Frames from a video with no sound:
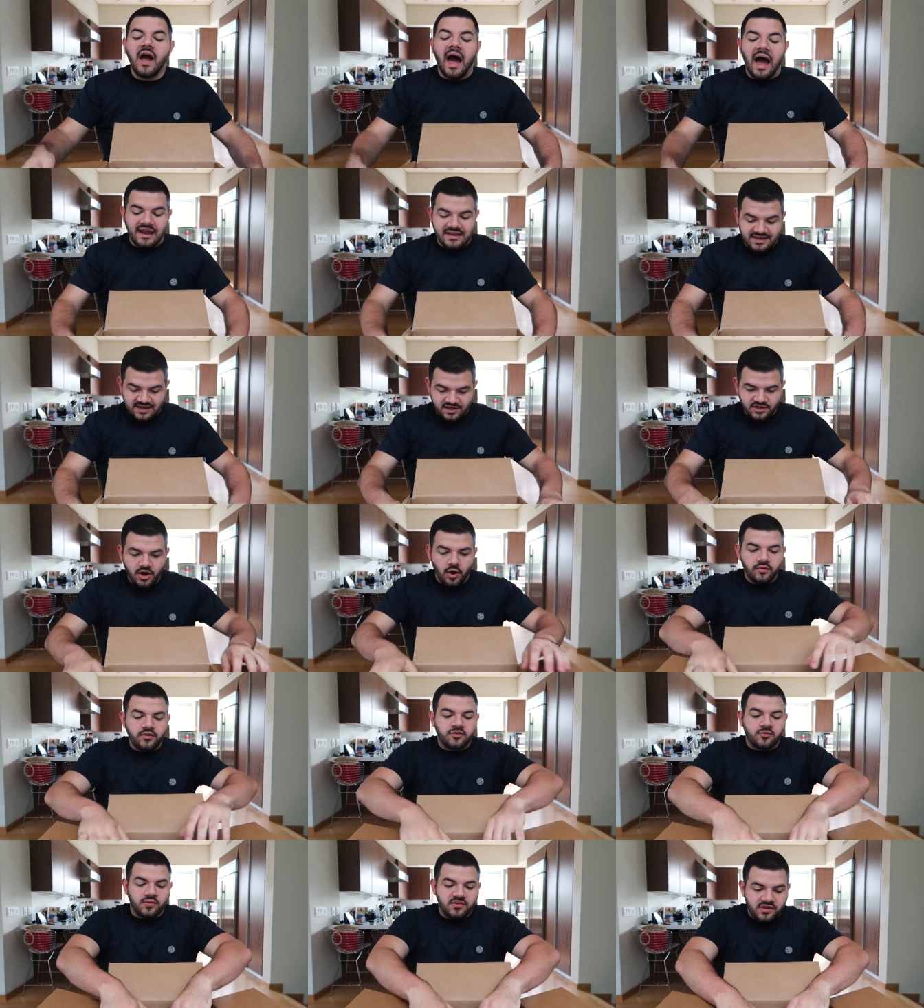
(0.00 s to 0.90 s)
I did know
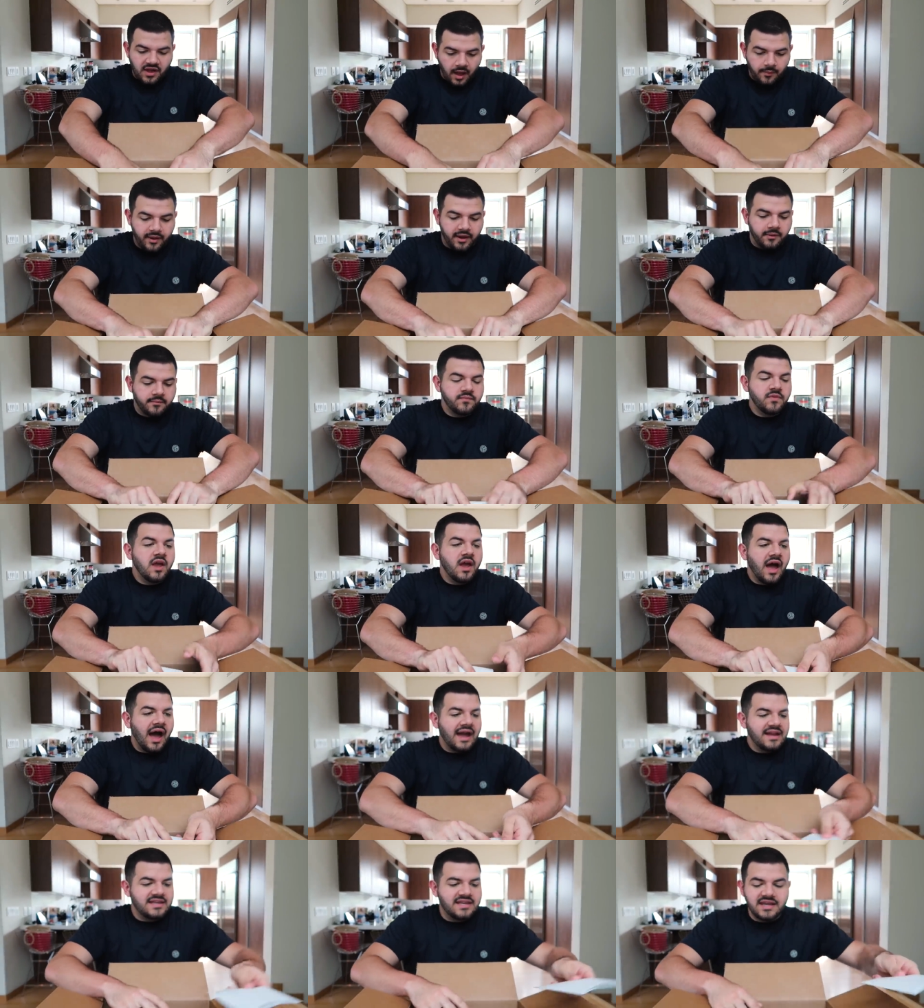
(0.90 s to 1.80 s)
this was coming.
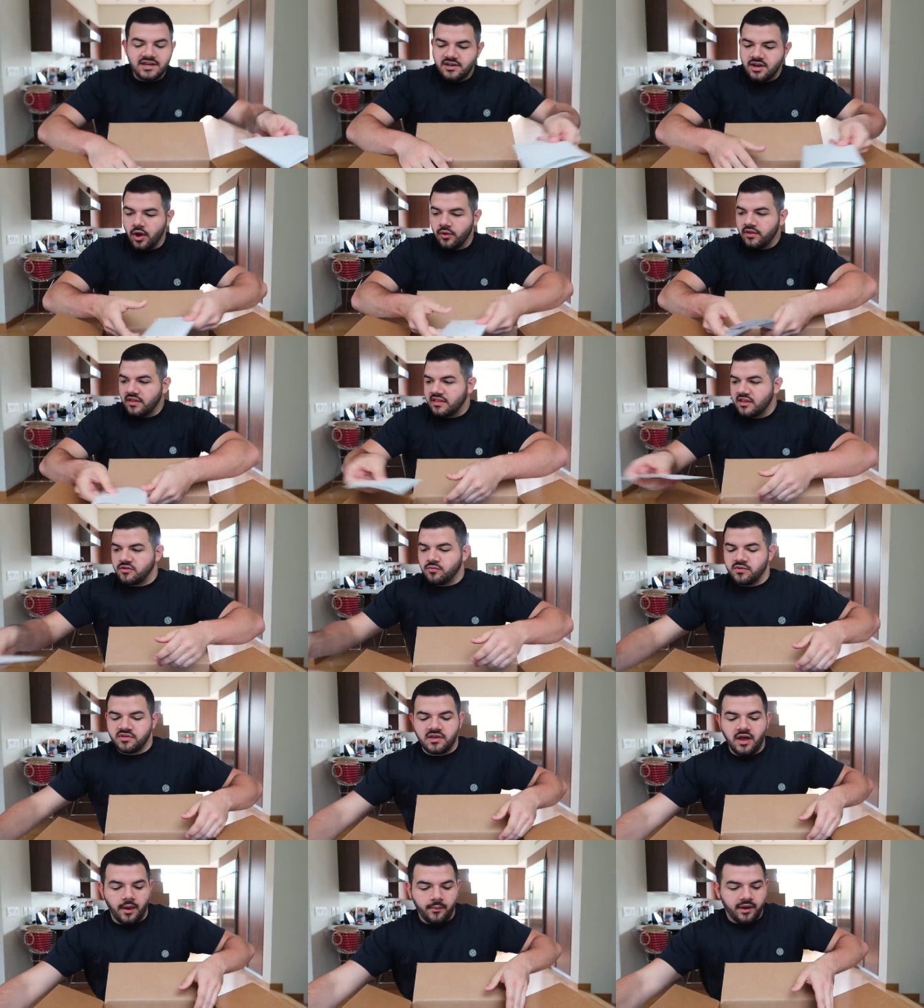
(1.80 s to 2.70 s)
I did know that this
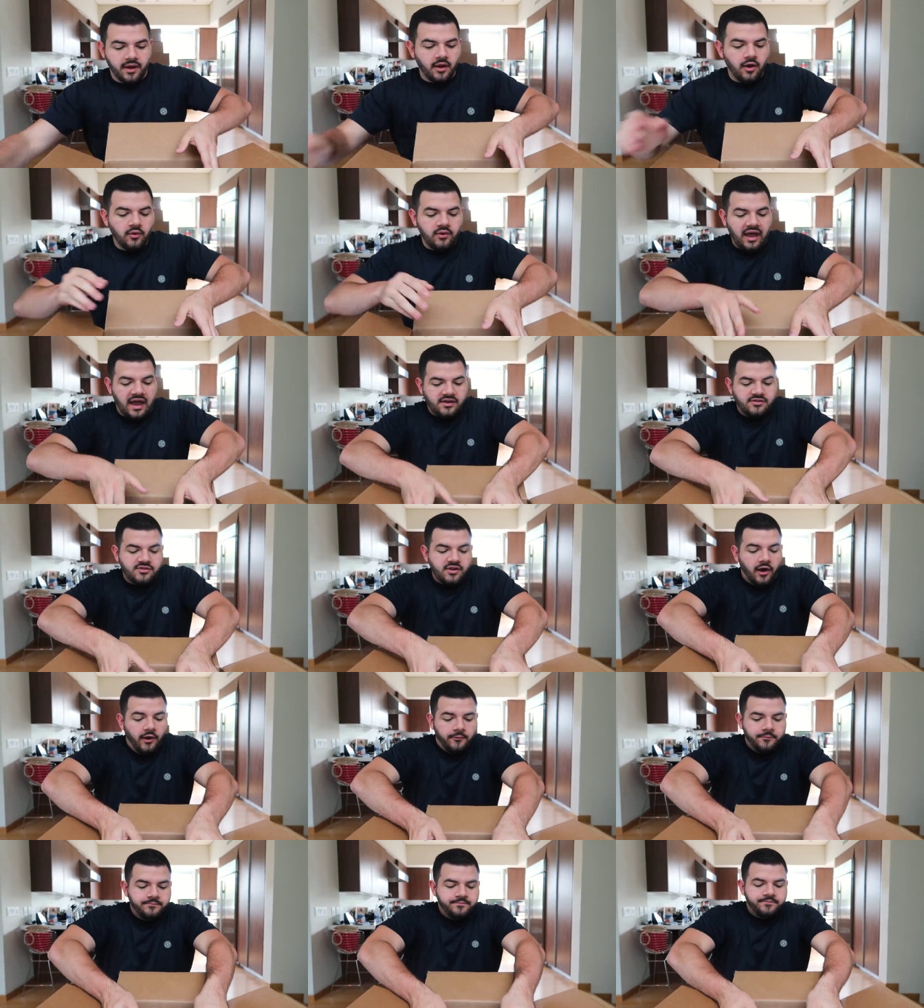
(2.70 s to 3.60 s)
was coming. Okay,
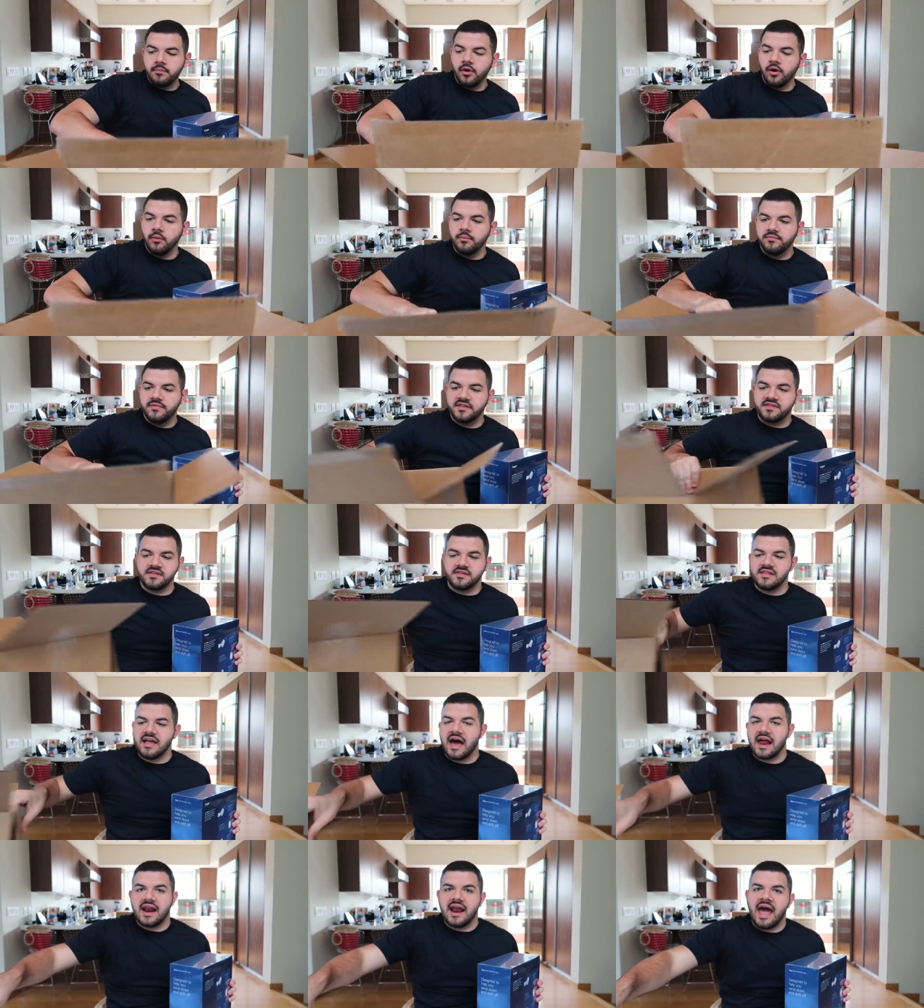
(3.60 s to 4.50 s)
so, boom. This is
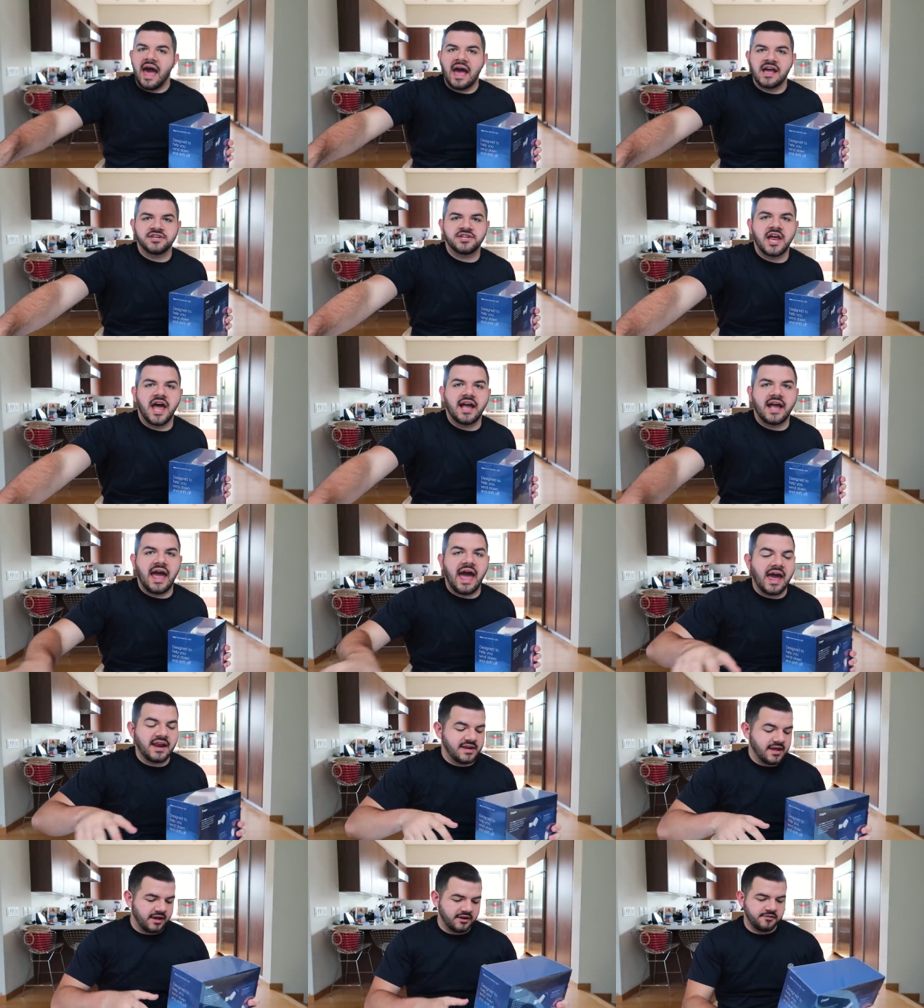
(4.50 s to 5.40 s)
not a hashtag
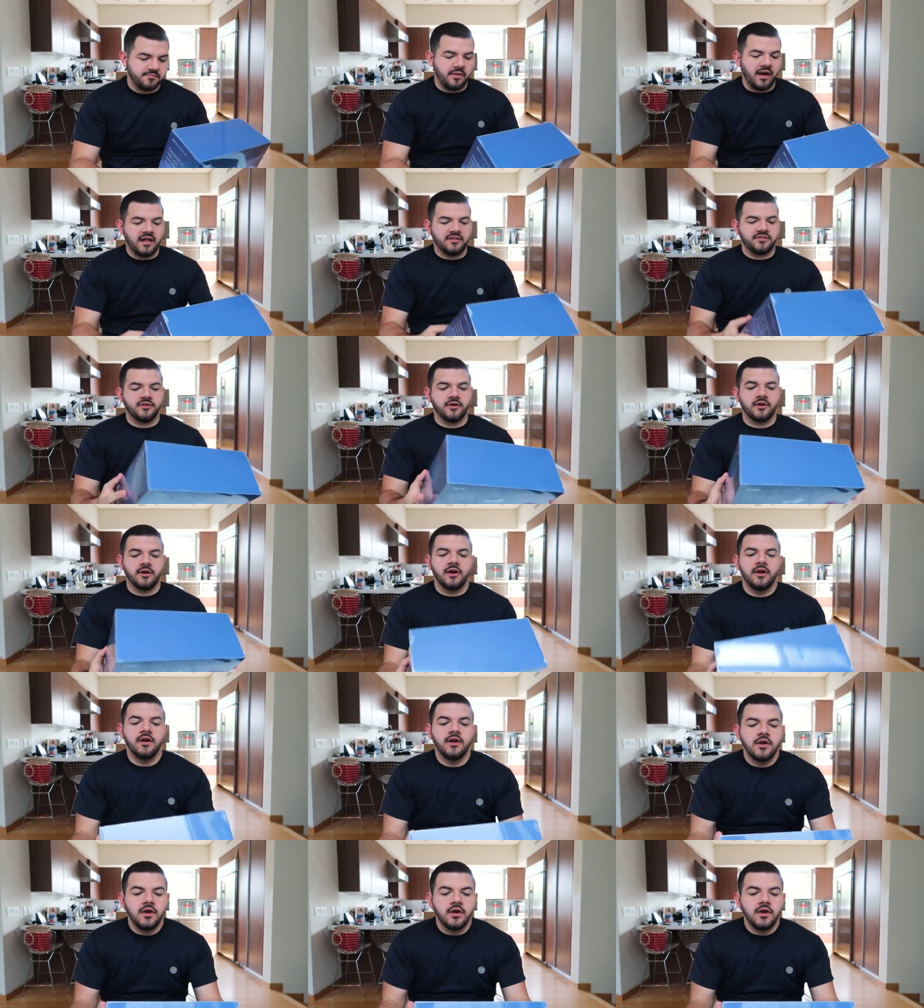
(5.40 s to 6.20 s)
ad, not a sponsor.